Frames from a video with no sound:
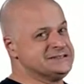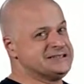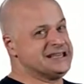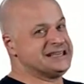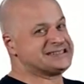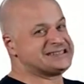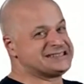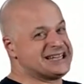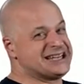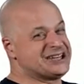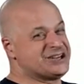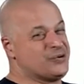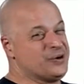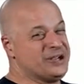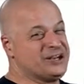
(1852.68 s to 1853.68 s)
It's not
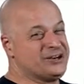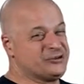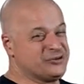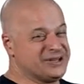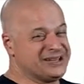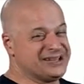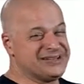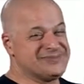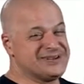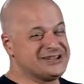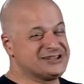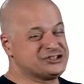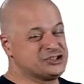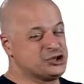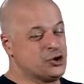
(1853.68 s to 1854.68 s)
goiter really,
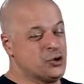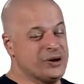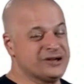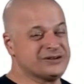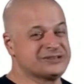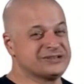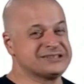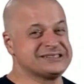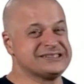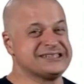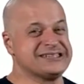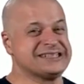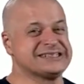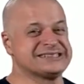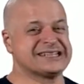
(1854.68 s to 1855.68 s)
because goiter doesn't
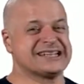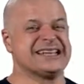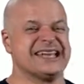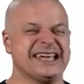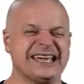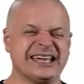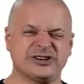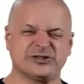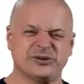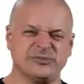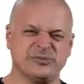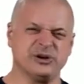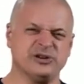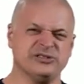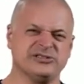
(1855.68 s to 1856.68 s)
need its gland
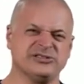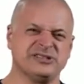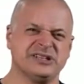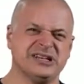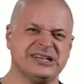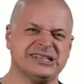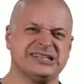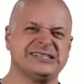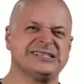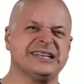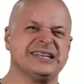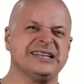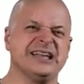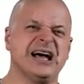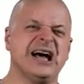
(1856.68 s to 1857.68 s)
removed. There's a
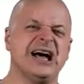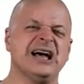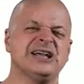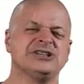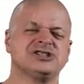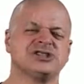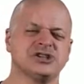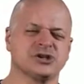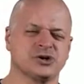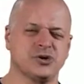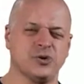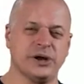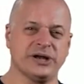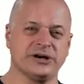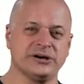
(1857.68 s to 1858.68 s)
nodular
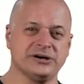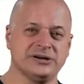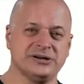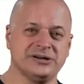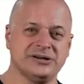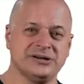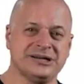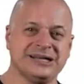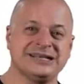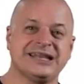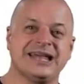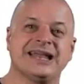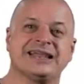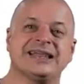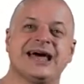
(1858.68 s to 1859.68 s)
goiter
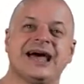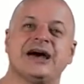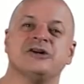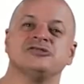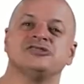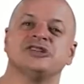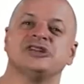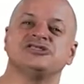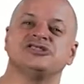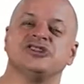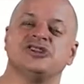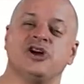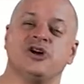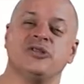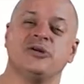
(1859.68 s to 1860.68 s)
that allows us to
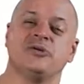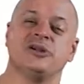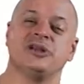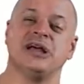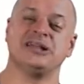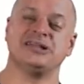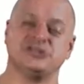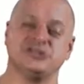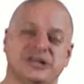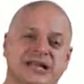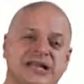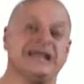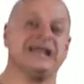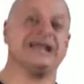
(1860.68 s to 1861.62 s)
know that we're not treating